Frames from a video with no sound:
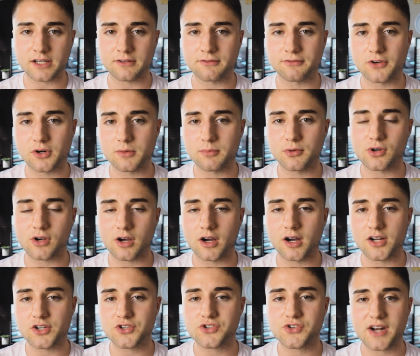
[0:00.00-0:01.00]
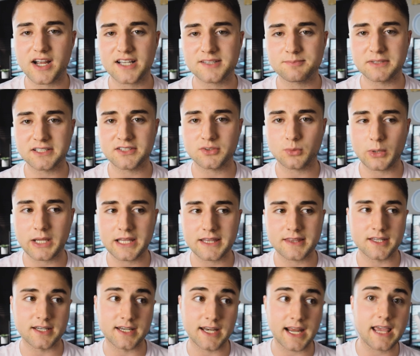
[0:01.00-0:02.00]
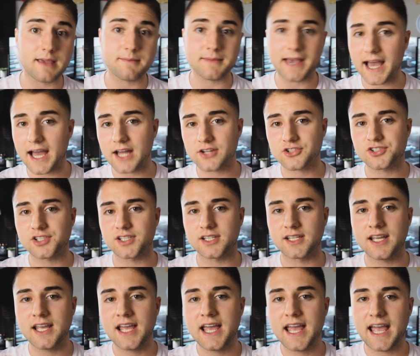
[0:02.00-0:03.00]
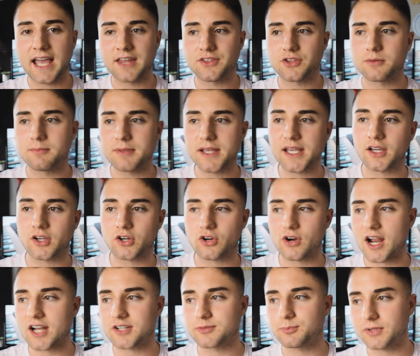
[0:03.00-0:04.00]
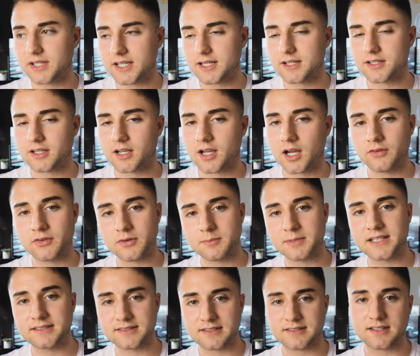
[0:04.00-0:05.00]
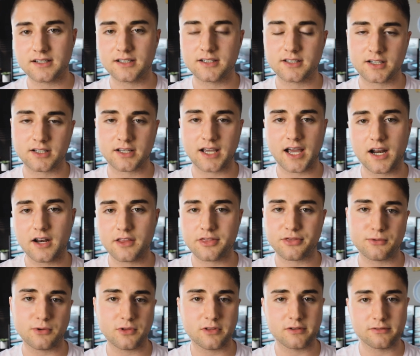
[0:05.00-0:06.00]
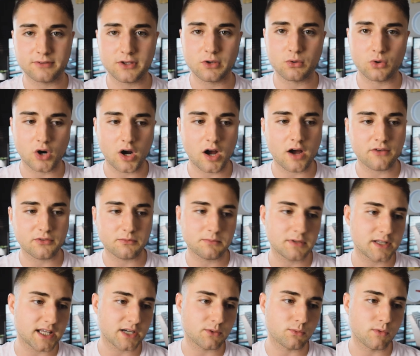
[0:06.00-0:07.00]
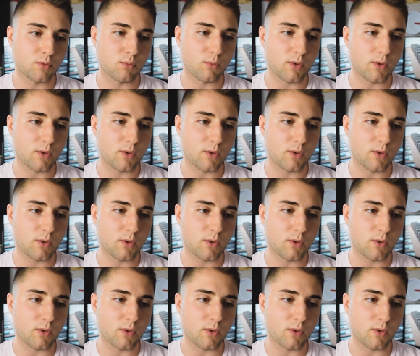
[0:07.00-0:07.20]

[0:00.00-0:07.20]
and verbal contrast between the name Hatchet and there being a crashed plane on the cover because it's gonna kind of throw the viewer off and be like, well,